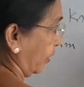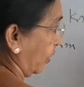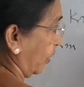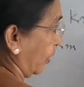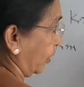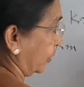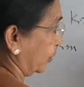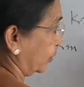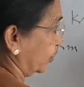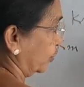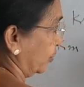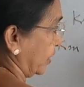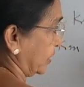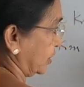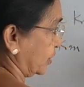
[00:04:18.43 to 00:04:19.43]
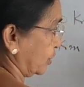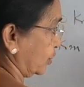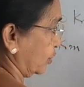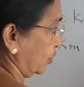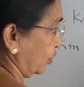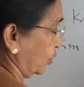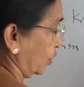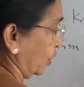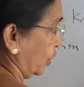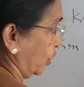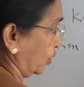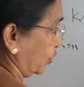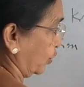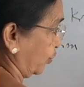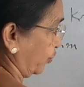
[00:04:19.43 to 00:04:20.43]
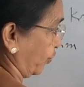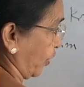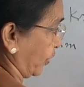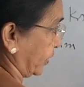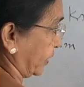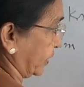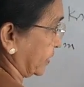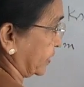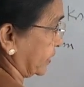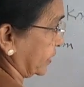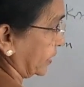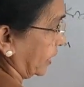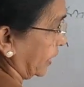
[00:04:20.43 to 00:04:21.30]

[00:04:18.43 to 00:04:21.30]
or 2 ones to 2 40s.